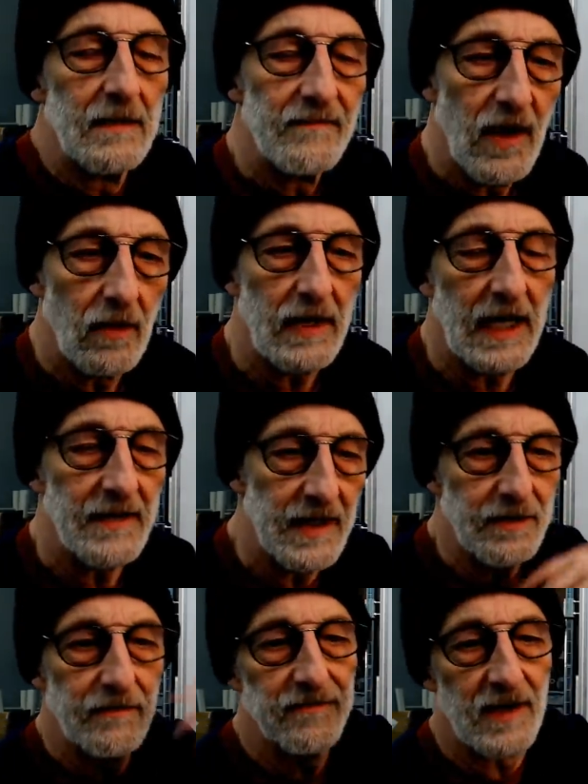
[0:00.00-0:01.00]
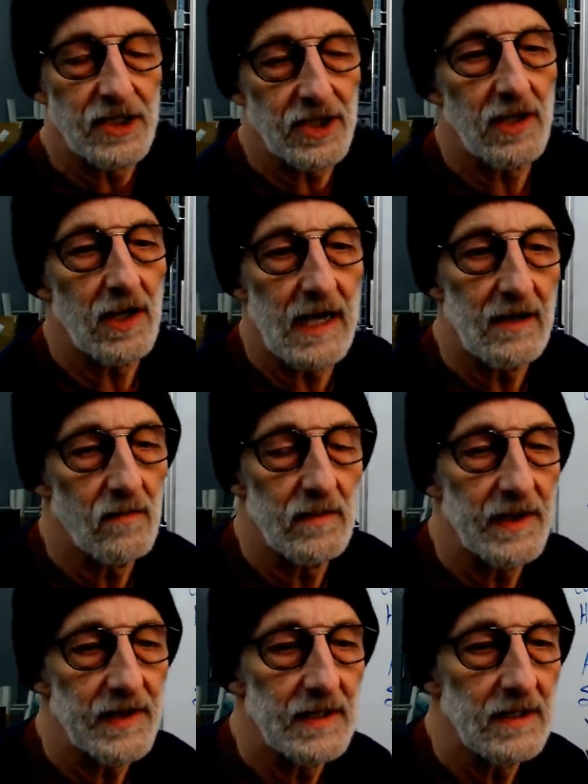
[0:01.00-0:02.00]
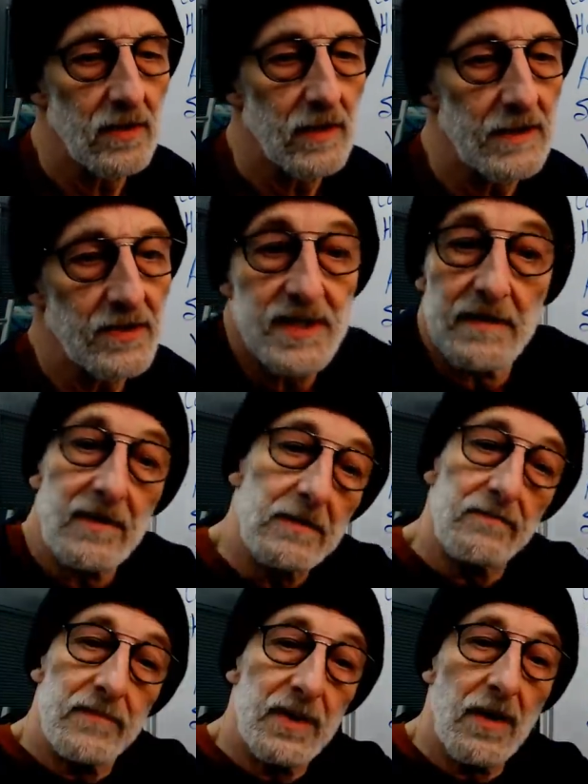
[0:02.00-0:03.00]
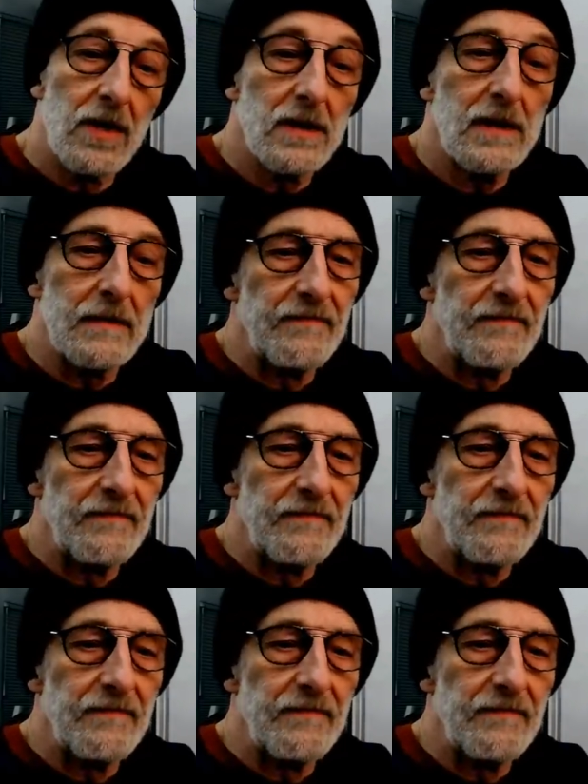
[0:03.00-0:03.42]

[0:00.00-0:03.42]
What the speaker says: Okay, and then you flush it all out with colloidal silver, and you're all good.